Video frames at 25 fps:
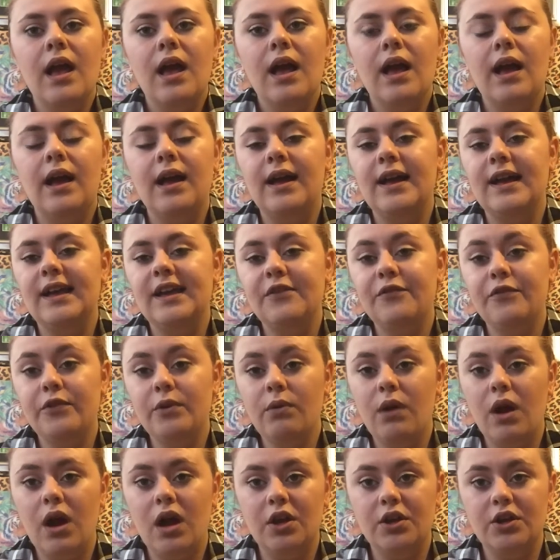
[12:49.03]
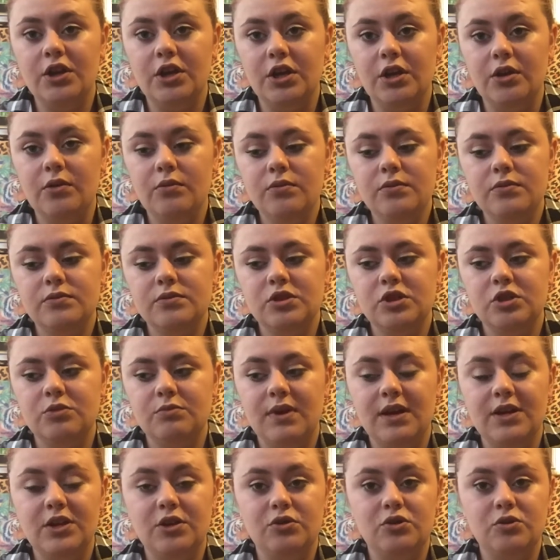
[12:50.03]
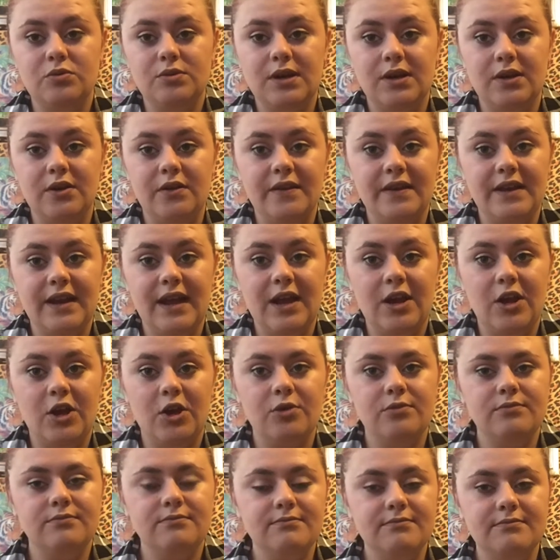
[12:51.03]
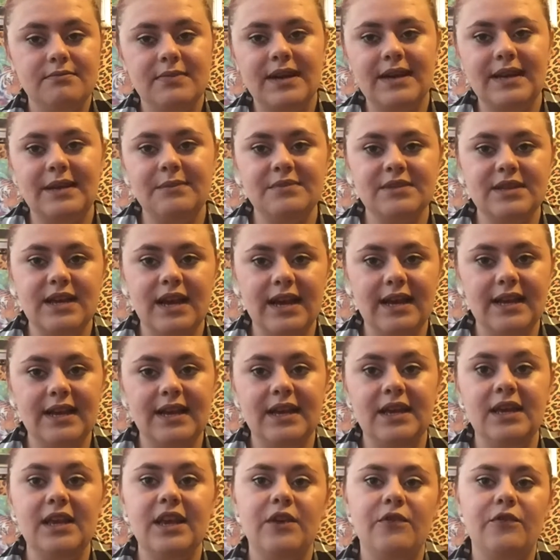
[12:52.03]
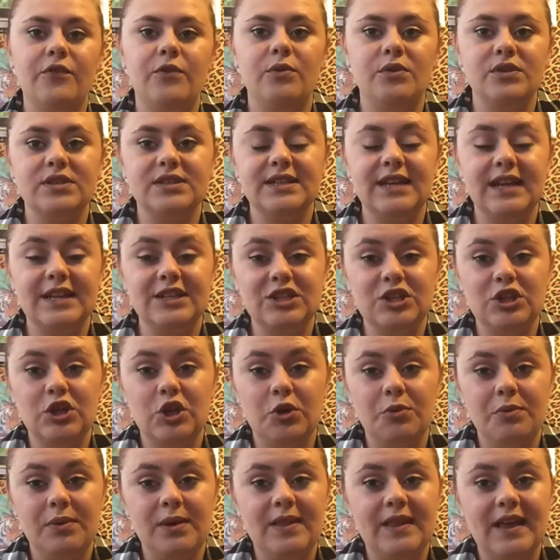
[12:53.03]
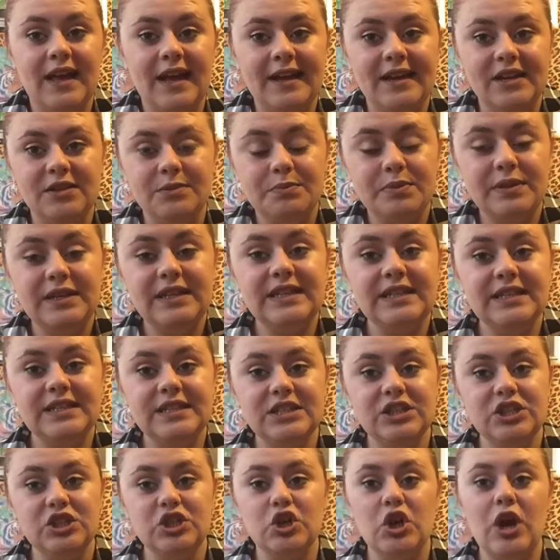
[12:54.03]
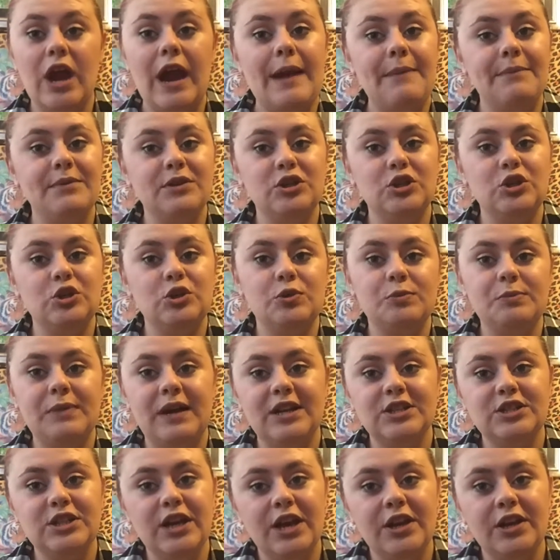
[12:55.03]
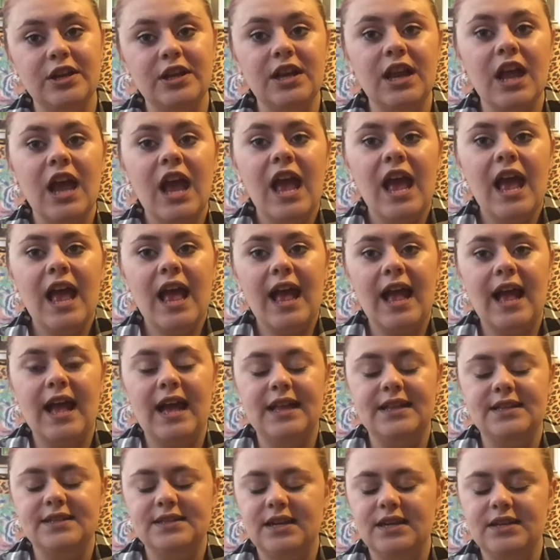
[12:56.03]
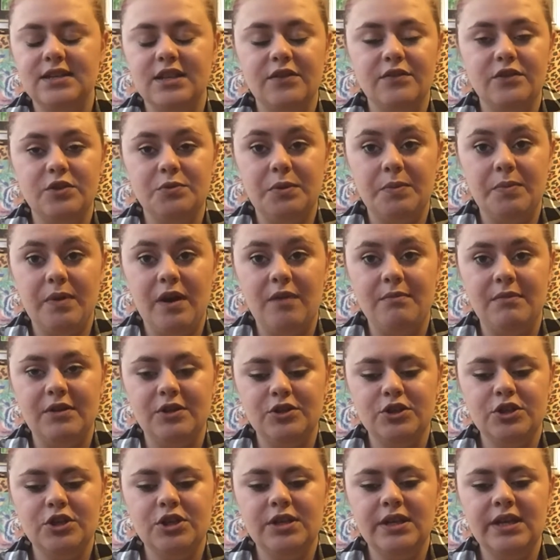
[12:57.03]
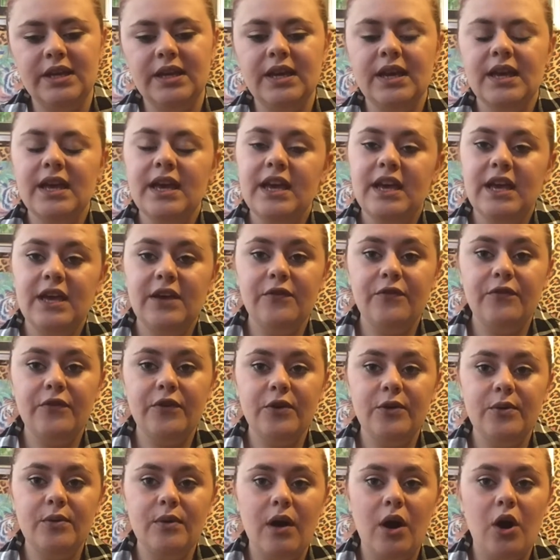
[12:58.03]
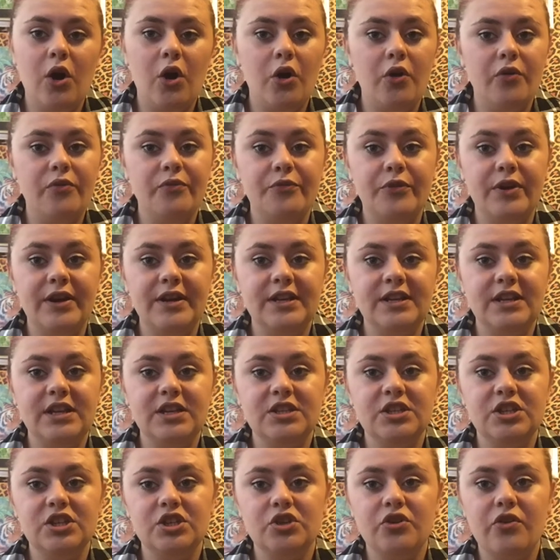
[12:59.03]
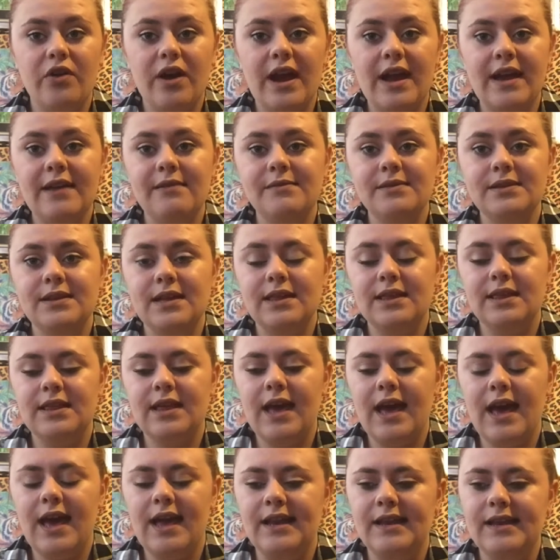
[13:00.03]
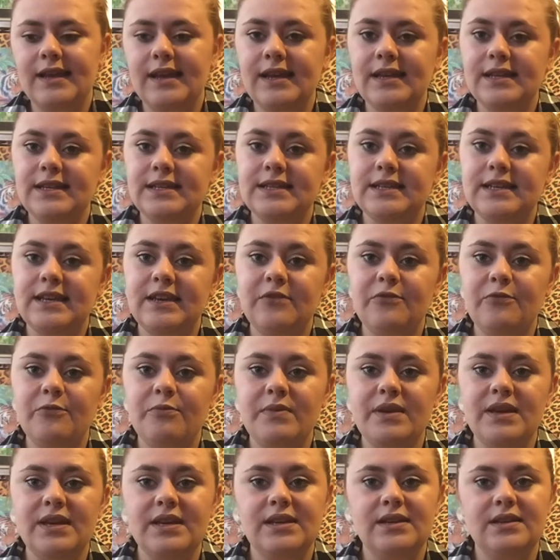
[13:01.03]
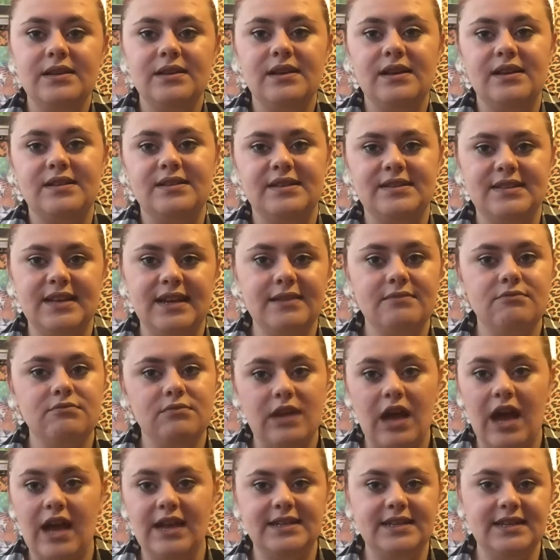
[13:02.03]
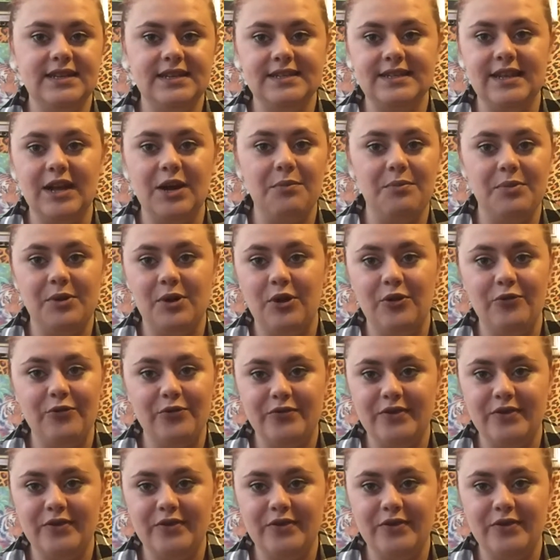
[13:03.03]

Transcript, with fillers: uh, if you are new to my YouTube channel, then hello, my name's Kylie. If you want to get to know me, then please subscribe to my channel, and I'd love you to be part of my journey. If you are already subscribed, then give me, as I said, ideas down below for